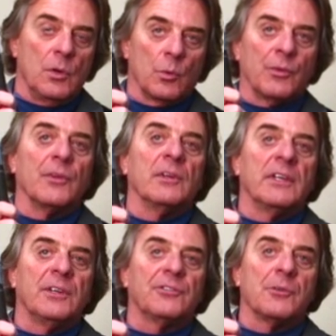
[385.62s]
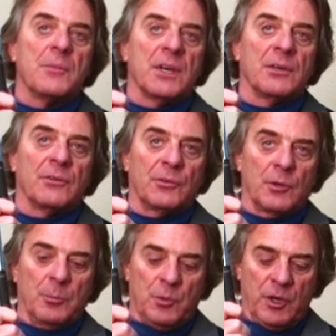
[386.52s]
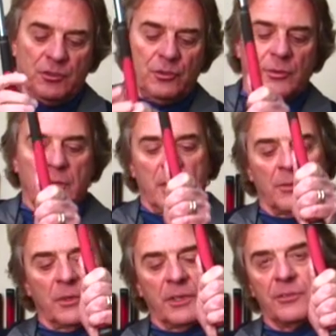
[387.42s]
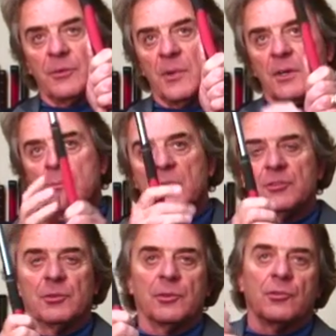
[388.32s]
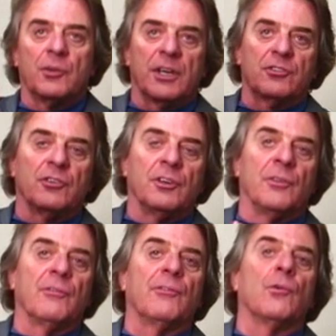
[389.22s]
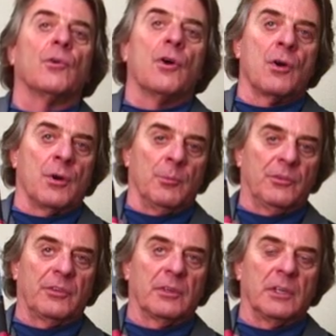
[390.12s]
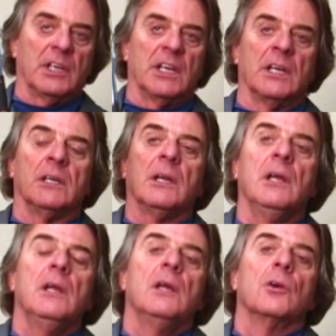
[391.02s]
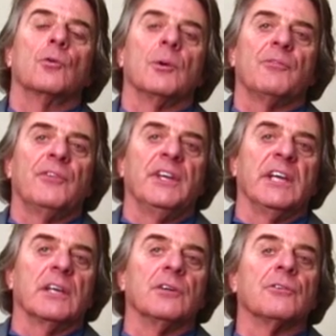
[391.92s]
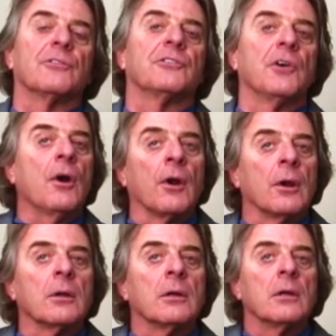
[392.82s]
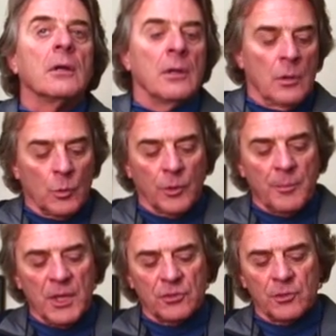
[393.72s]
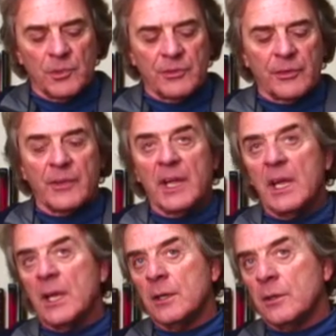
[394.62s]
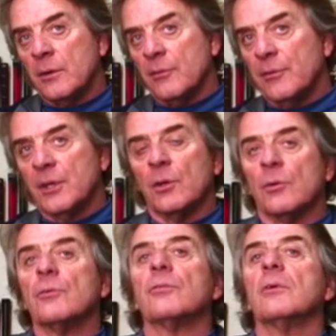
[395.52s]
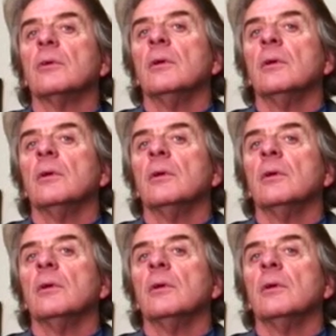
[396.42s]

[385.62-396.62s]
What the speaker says: with the least amount of grip pressure and the least amount of muscle contraction in the forearms. And again, grip fitting can start with measurements of the hand and the fingers,